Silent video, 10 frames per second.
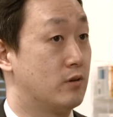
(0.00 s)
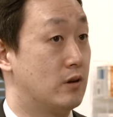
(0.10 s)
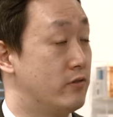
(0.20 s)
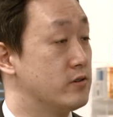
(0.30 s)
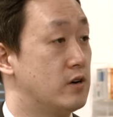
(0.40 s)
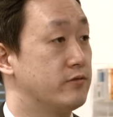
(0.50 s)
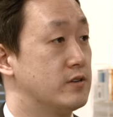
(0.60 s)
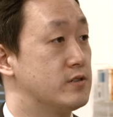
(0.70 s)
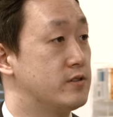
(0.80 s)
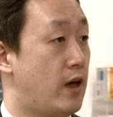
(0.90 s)
give ourselves
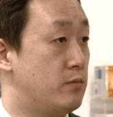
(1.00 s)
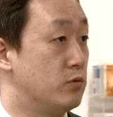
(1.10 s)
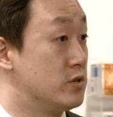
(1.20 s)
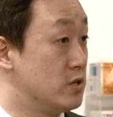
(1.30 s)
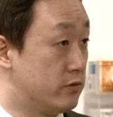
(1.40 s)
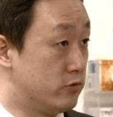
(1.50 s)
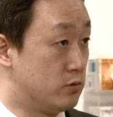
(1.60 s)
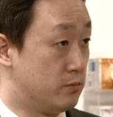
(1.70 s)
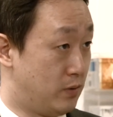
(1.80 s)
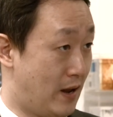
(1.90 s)
a stable
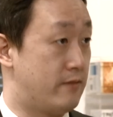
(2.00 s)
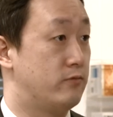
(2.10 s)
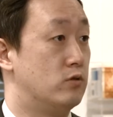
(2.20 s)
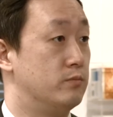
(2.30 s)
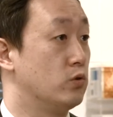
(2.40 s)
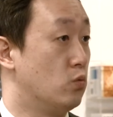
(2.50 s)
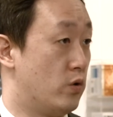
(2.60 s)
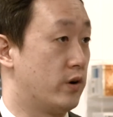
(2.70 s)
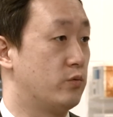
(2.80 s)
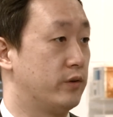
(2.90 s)
gingival platform to
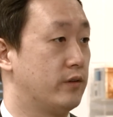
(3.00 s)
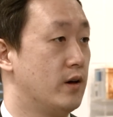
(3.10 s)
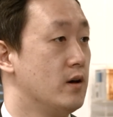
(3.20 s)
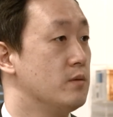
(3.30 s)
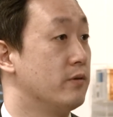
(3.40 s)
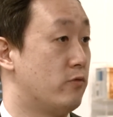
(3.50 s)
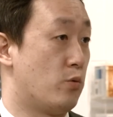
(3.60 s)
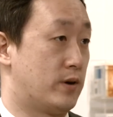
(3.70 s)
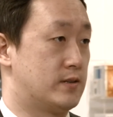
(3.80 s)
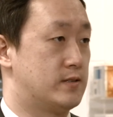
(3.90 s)
work with
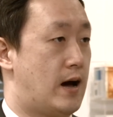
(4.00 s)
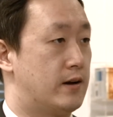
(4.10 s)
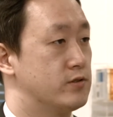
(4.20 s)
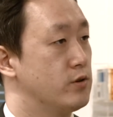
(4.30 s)
before we get started.